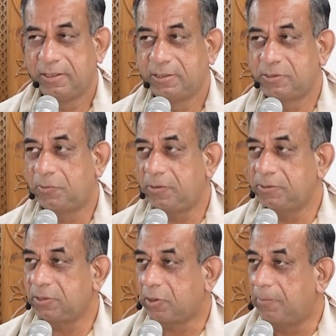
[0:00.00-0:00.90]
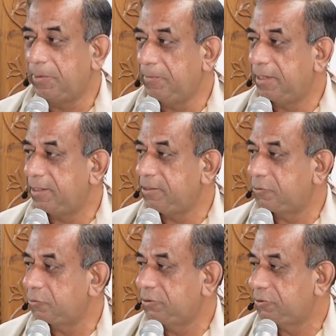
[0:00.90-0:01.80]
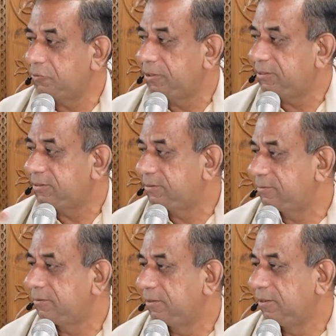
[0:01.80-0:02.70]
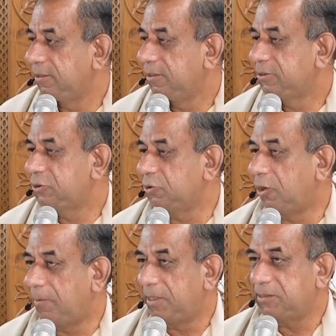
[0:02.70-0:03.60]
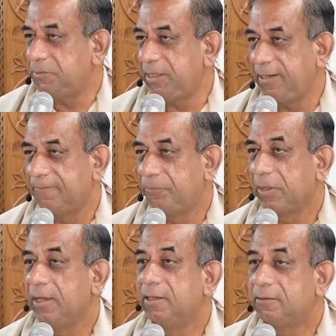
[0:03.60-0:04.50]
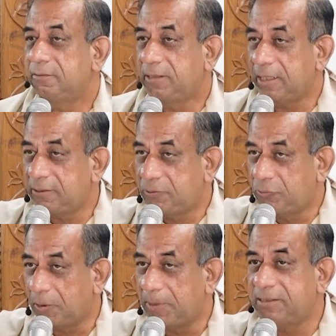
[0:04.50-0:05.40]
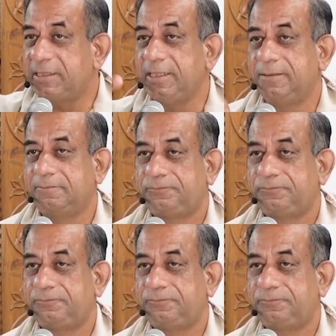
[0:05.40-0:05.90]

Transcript: So what was the complementary truth to this Soham Asmi? Tattvamasi.